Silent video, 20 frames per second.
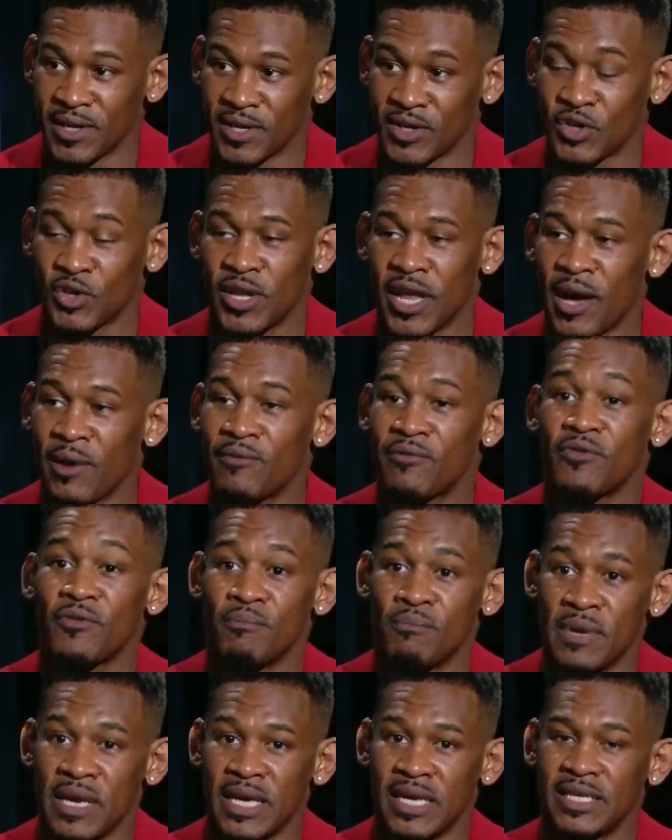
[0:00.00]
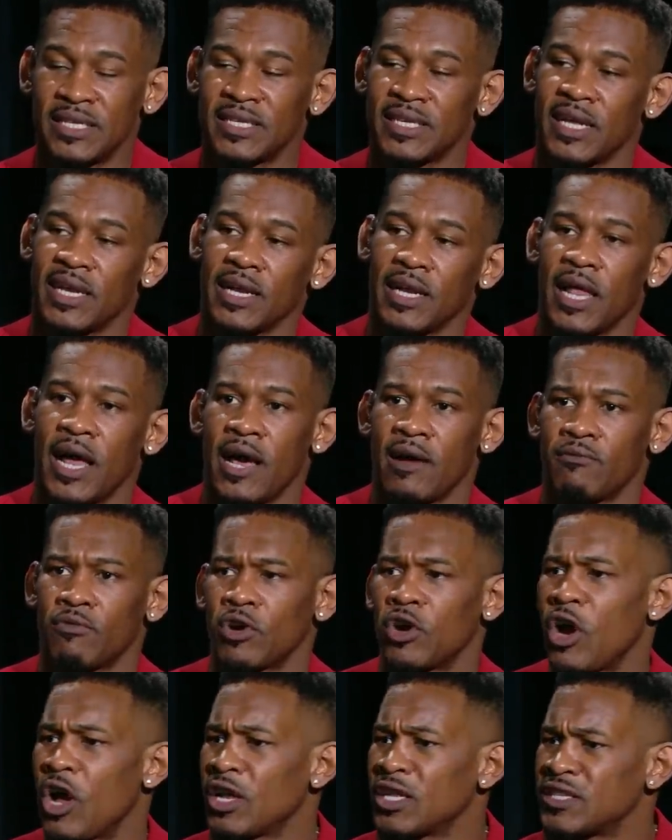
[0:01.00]
So that for me said a lot.
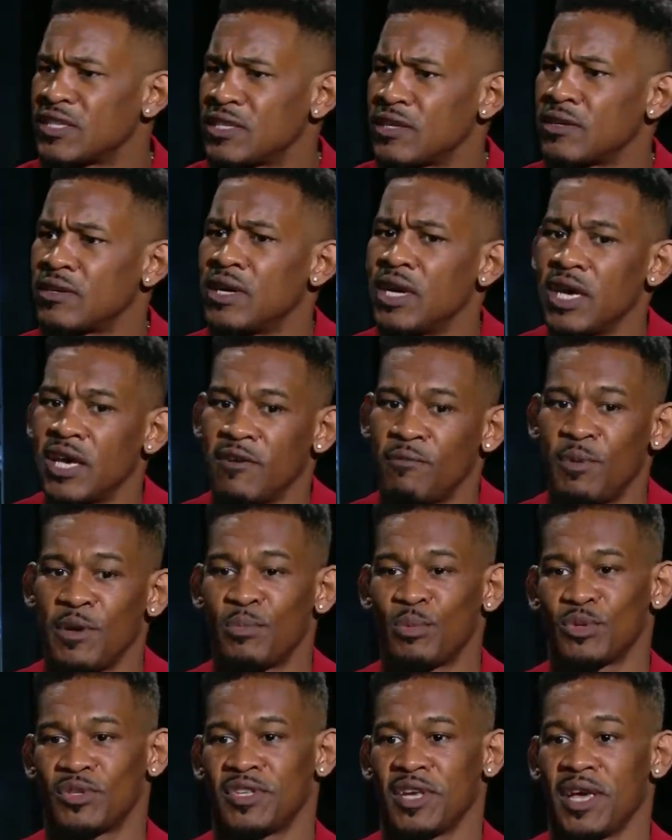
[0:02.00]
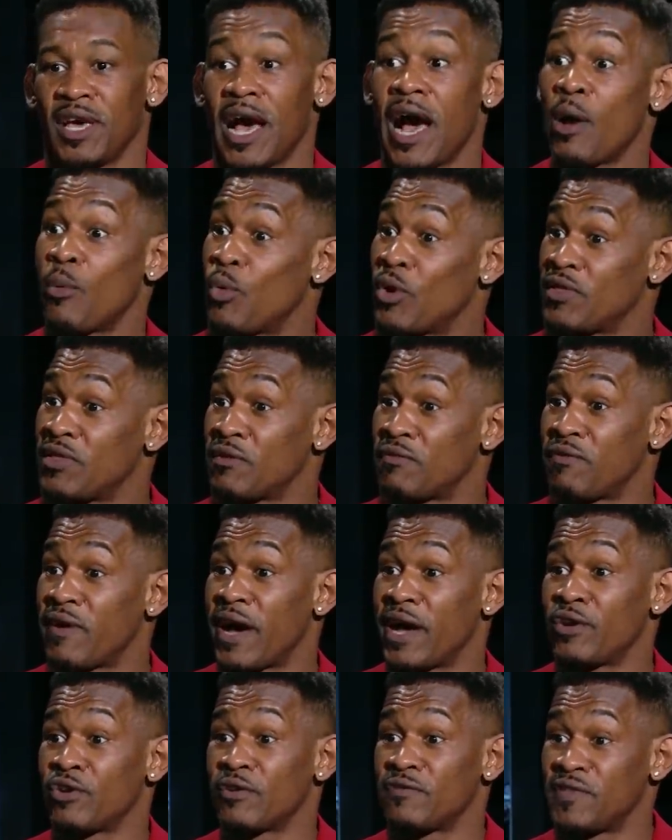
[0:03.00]
Regardless of if people say I won the
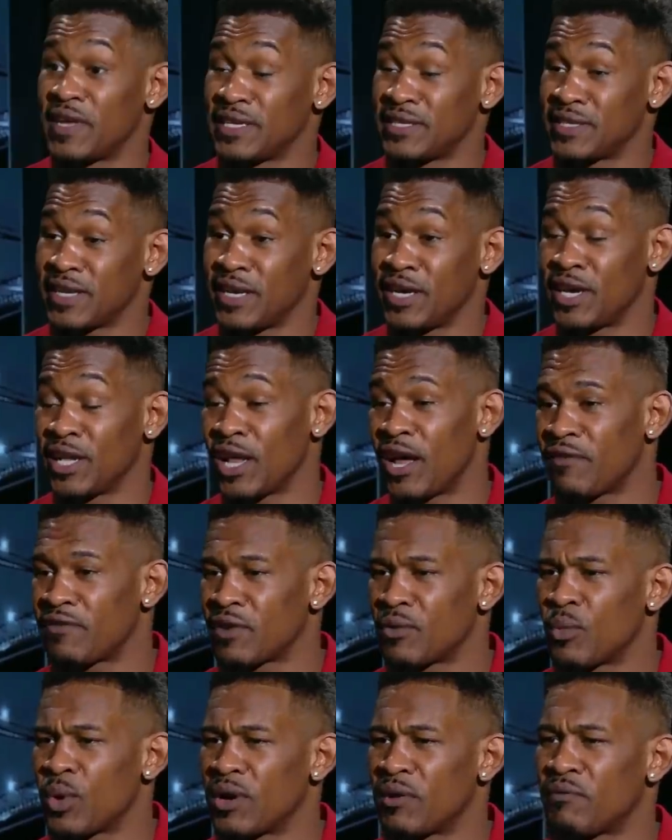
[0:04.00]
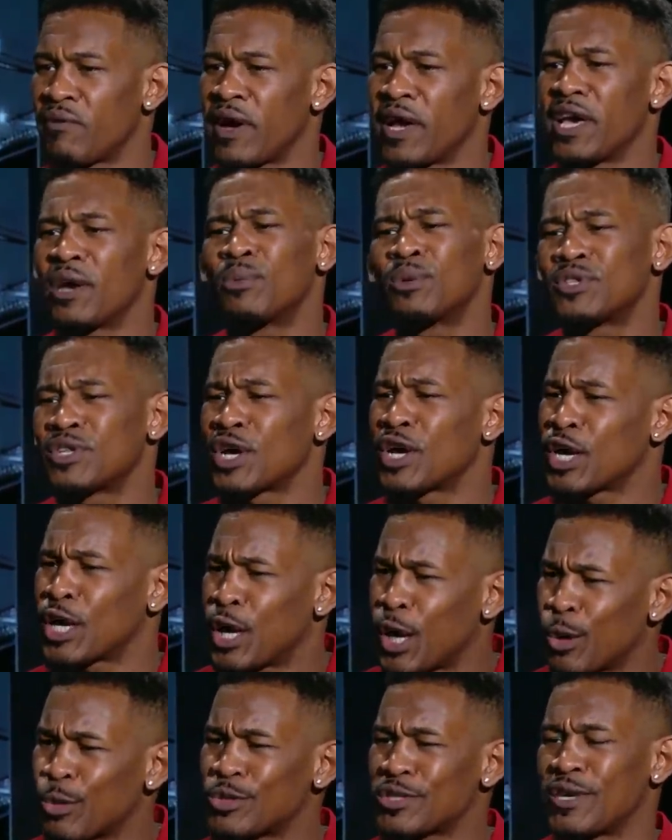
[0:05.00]
fight or if they say Golovkin won the fight, it was a
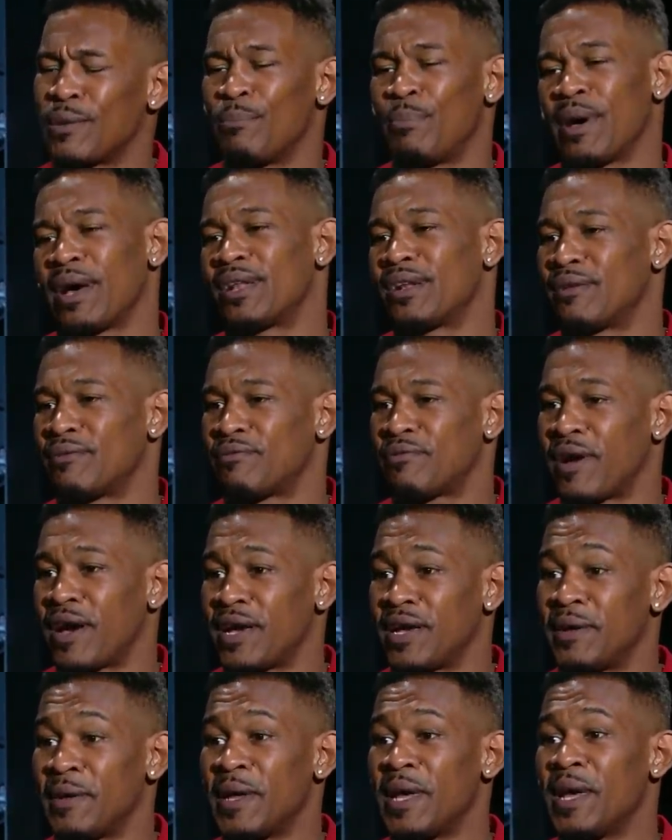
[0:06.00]
close competitive fight.